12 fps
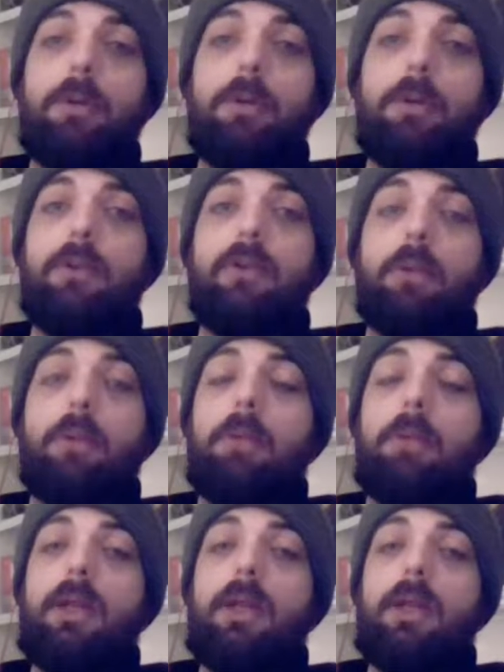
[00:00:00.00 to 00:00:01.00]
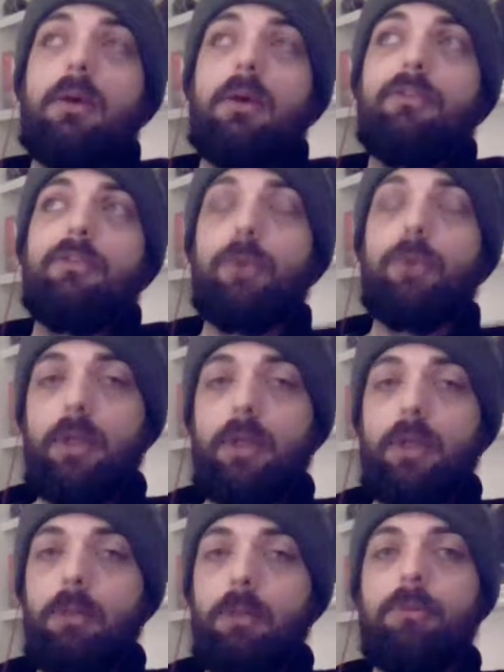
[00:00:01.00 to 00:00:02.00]
It's like Mania
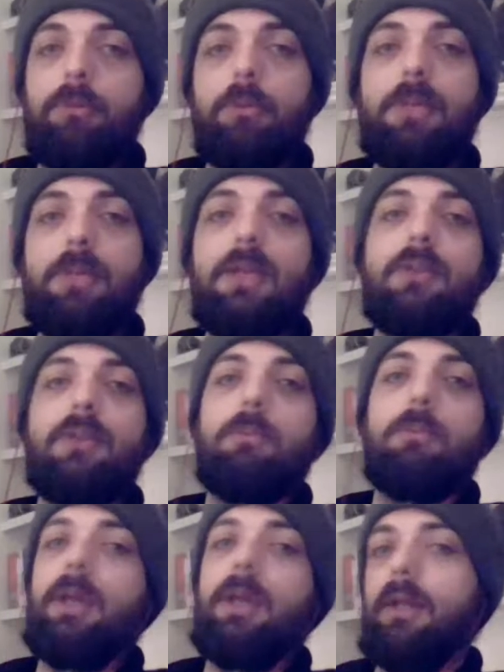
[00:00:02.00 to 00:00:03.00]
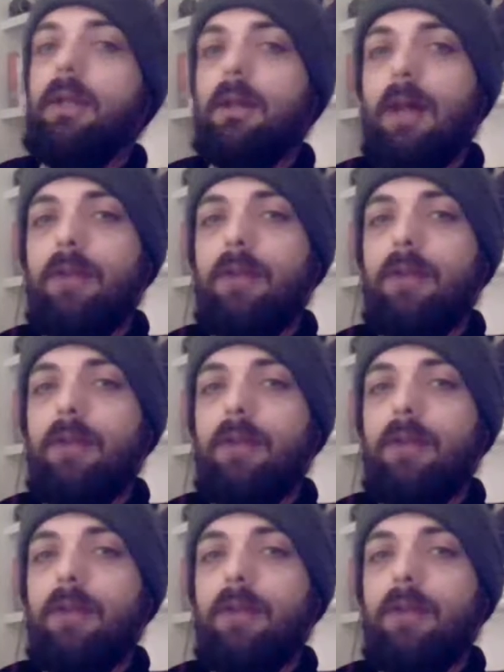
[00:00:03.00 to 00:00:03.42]
Fleur-de-Lis, but to me, it's Mania Glass